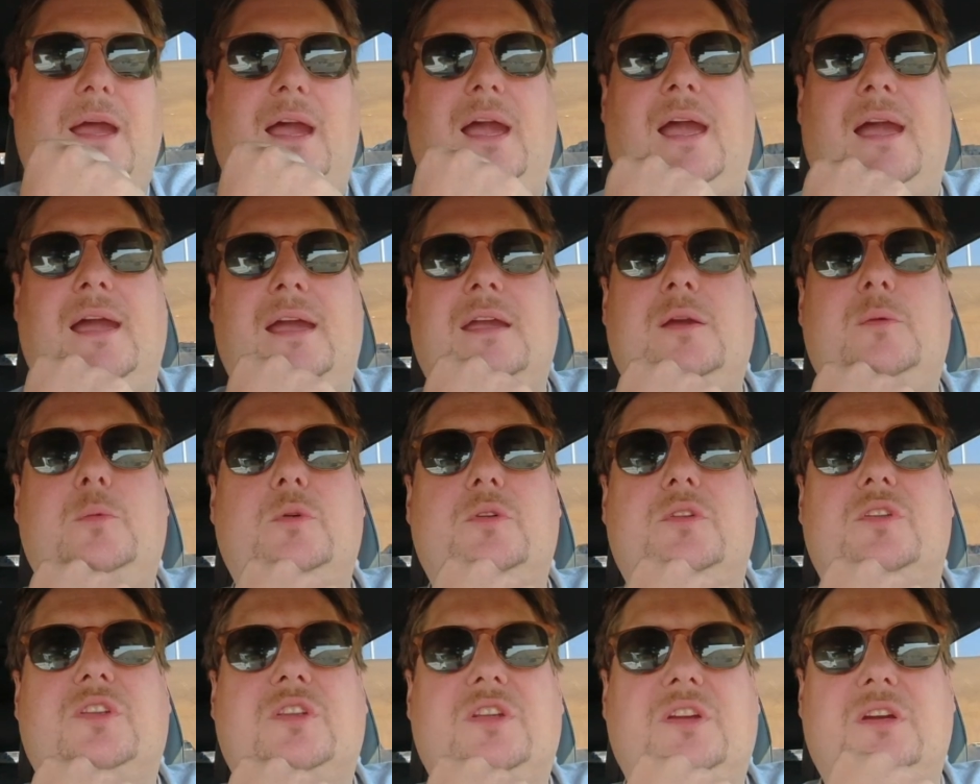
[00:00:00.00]
I
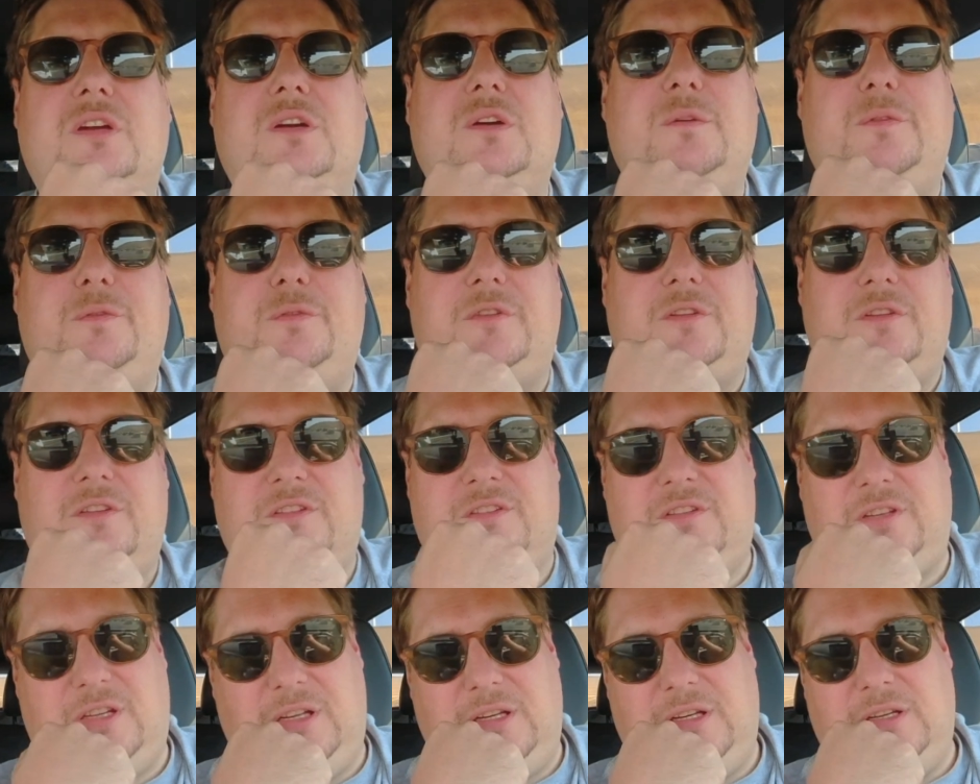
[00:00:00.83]
would love to
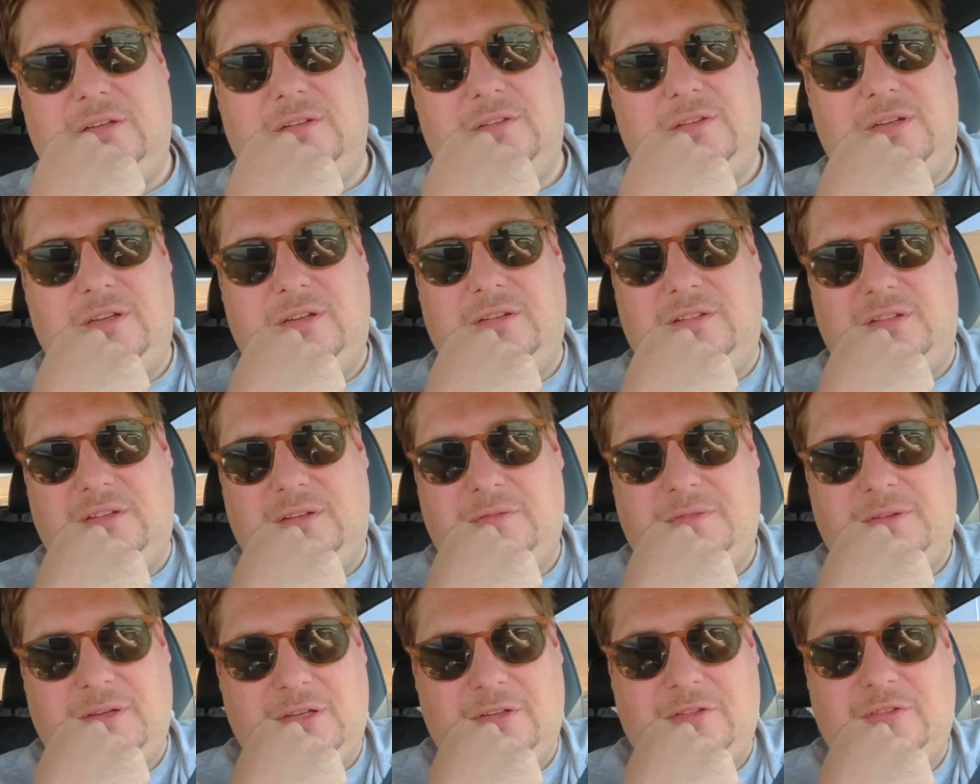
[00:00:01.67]
see
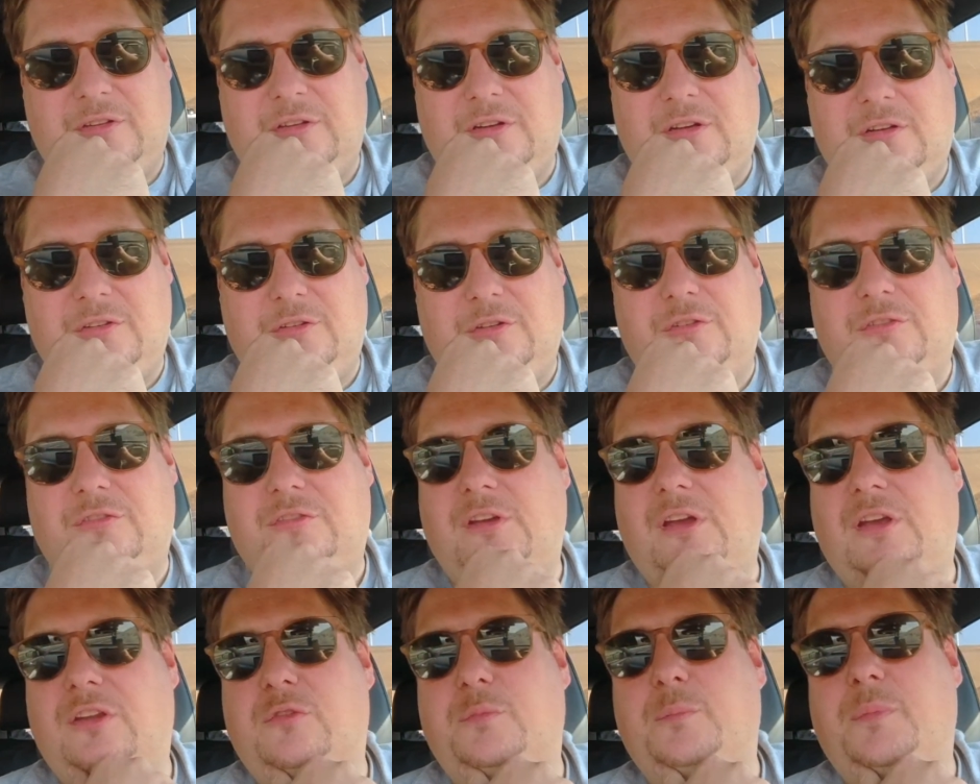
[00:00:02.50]
DC fast
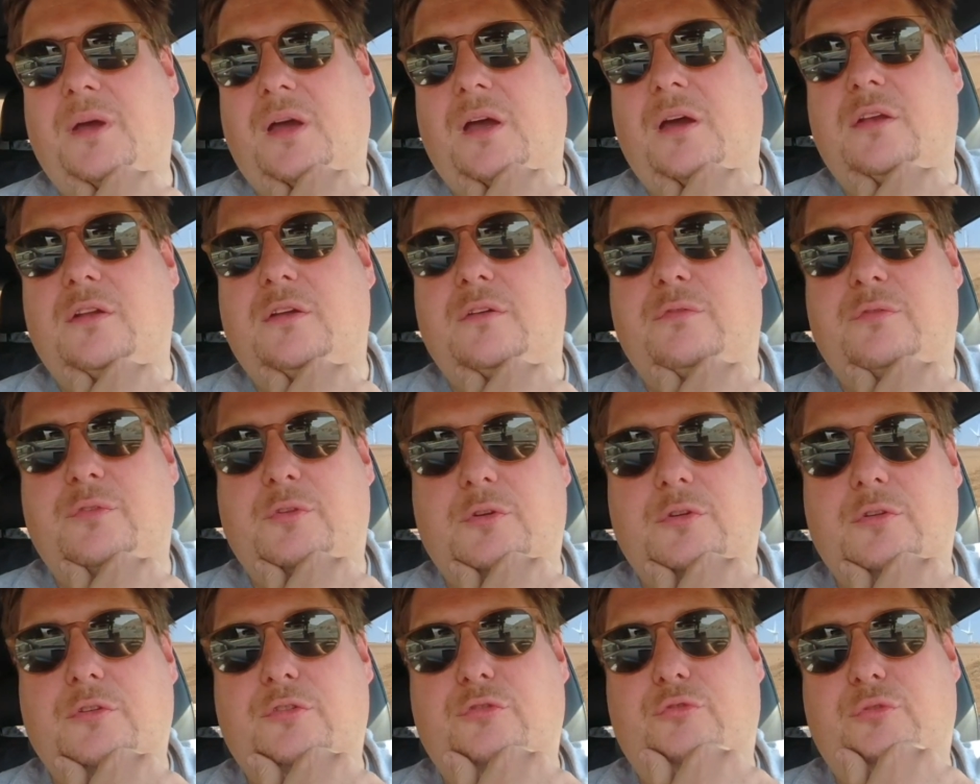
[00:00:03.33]
chargers as part of
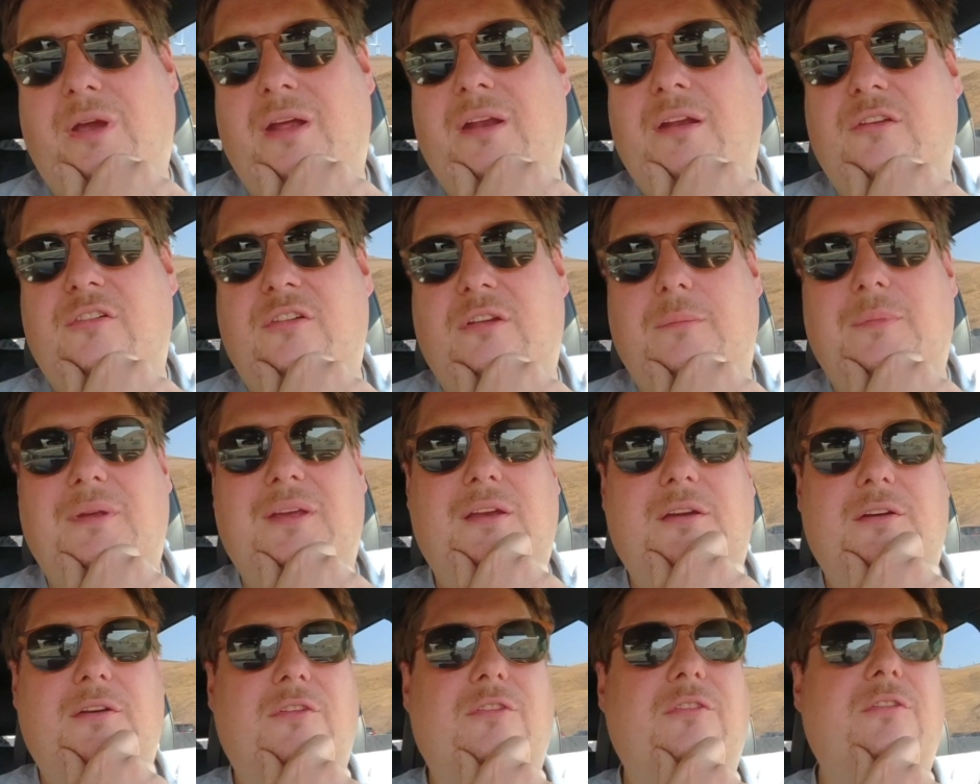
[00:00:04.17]
your strategy,
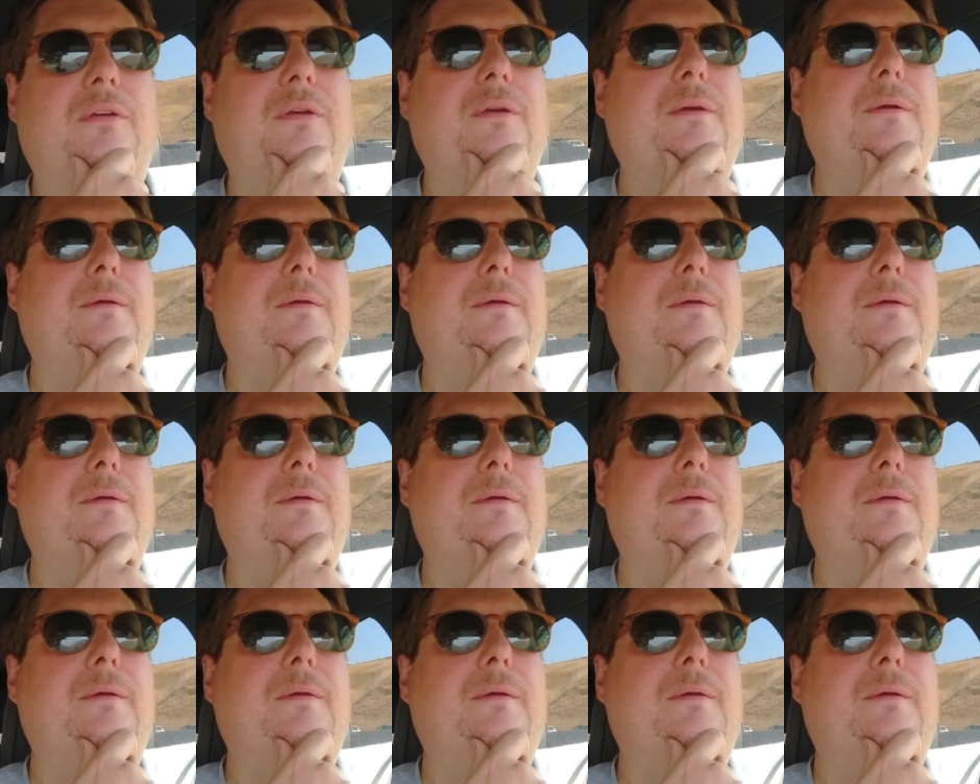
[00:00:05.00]
because